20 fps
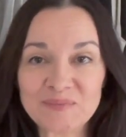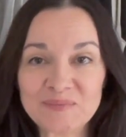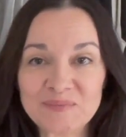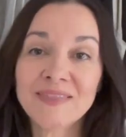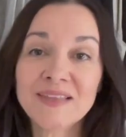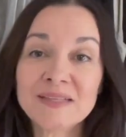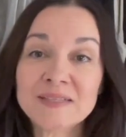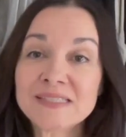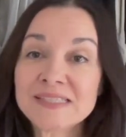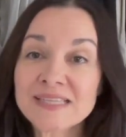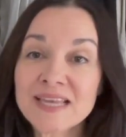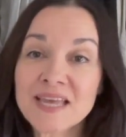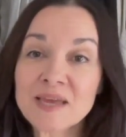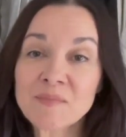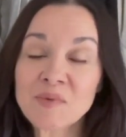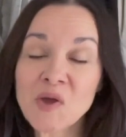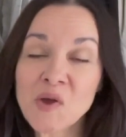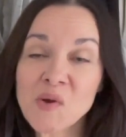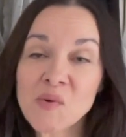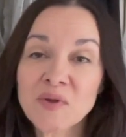And then say
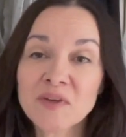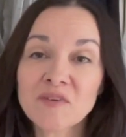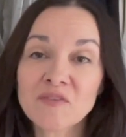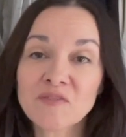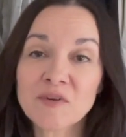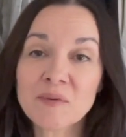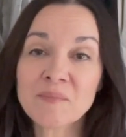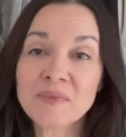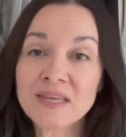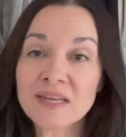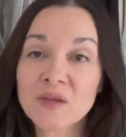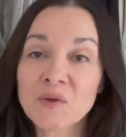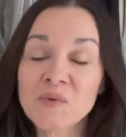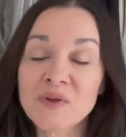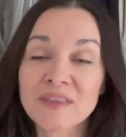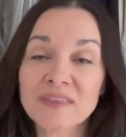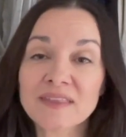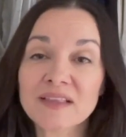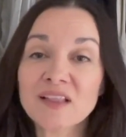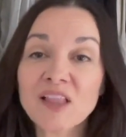I'm going from meeting
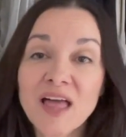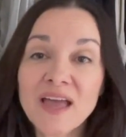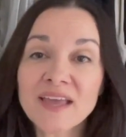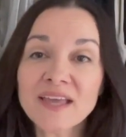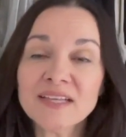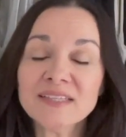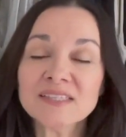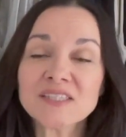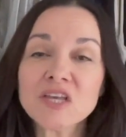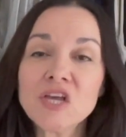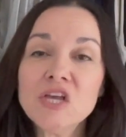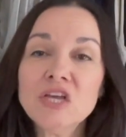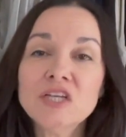with clients